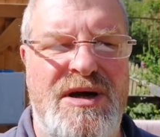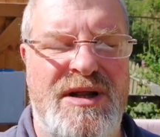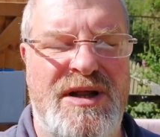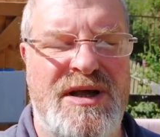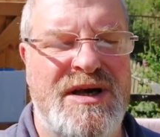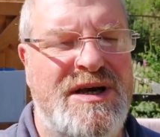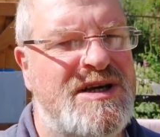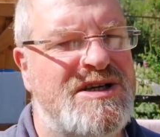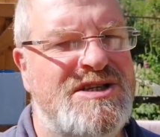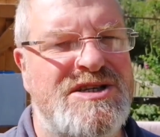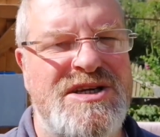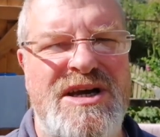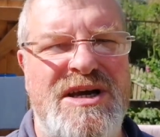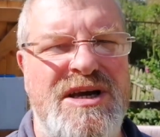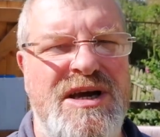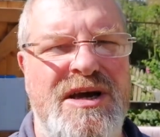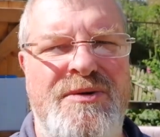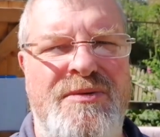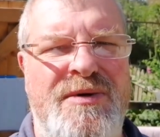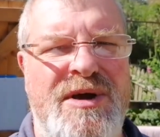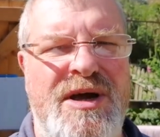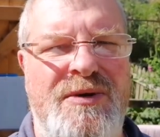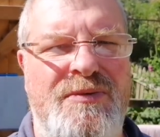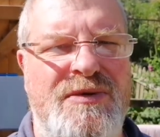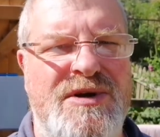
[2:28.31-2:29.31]
like I
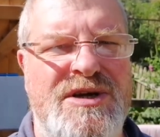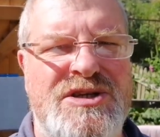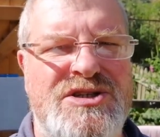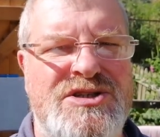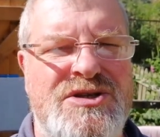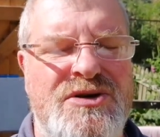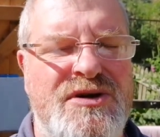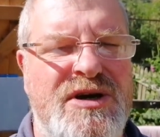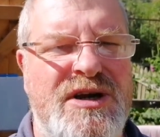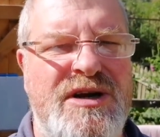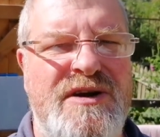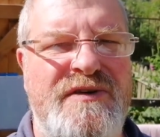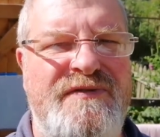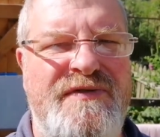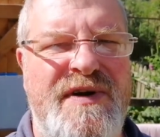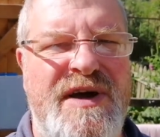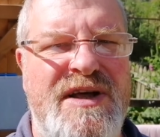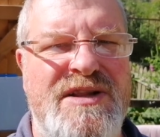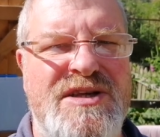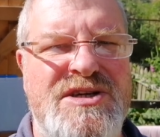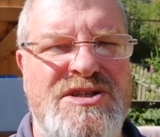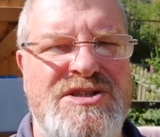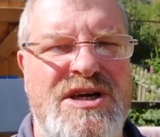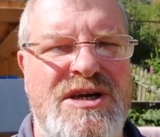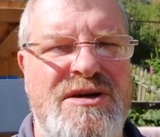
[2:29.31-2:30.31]
say, it's not going to
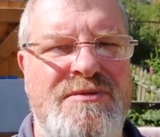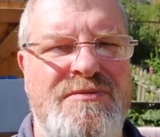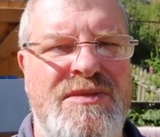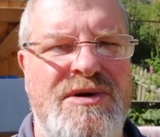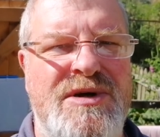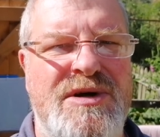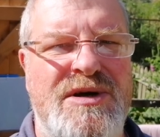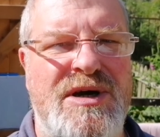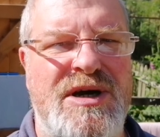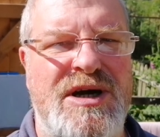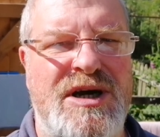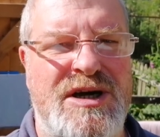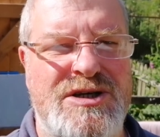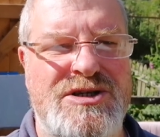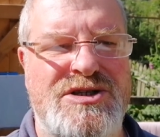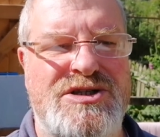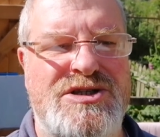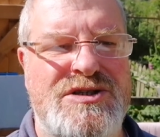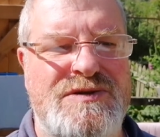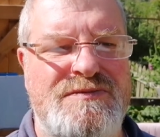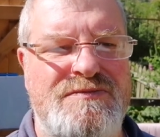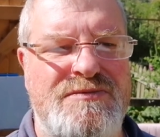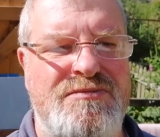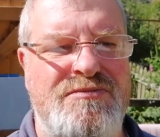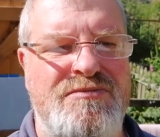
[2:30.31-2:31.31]
fit the same
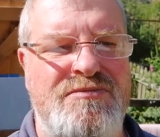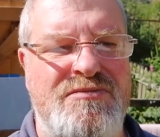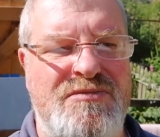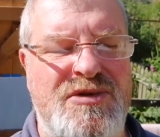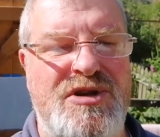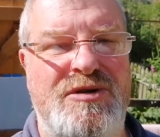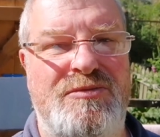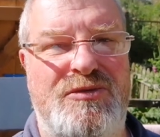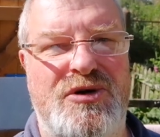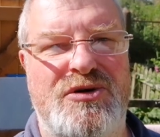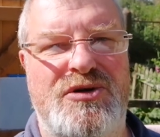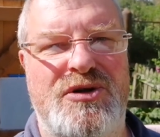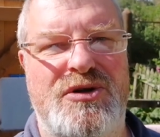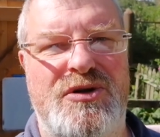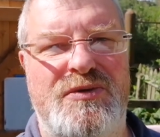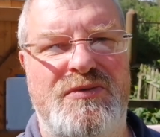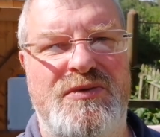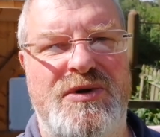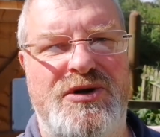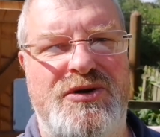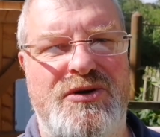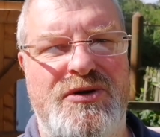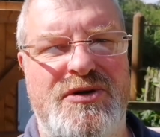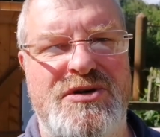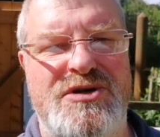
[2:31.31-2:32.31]
as the model
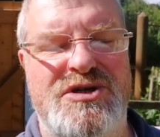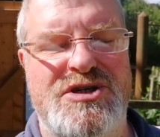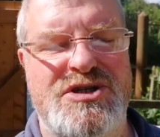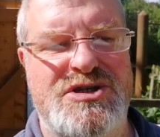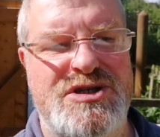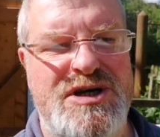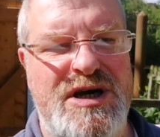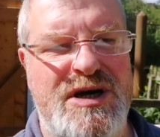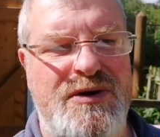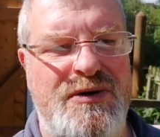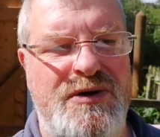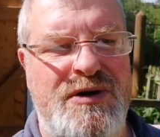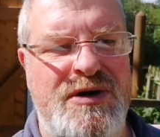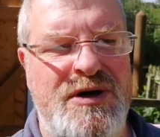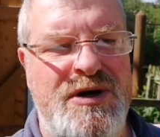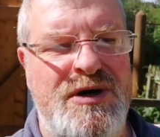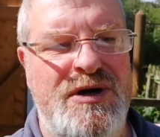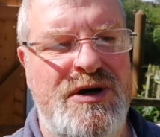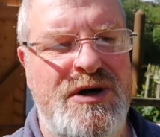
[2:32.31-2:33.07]
that we're doing just now.